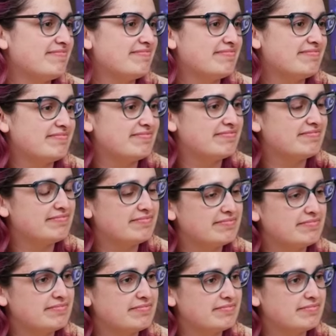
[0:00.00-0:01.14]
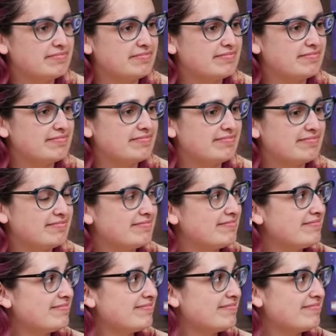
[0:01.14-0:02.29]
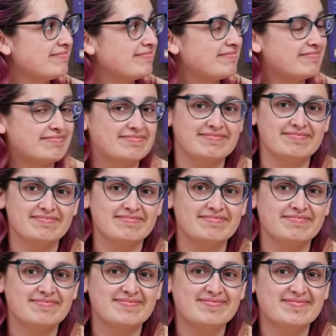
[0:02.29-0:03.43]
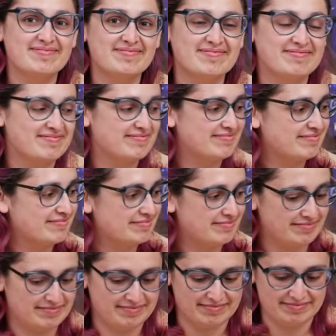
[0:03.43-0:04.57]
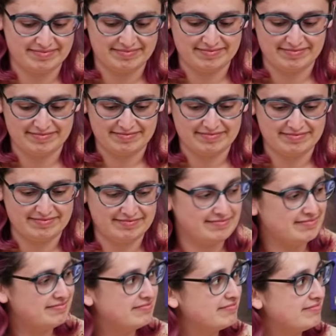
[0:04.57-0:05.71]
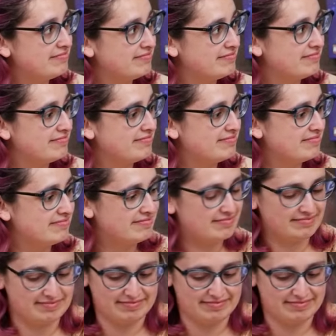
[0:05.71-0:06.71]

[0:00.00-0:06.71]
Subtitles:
(silent)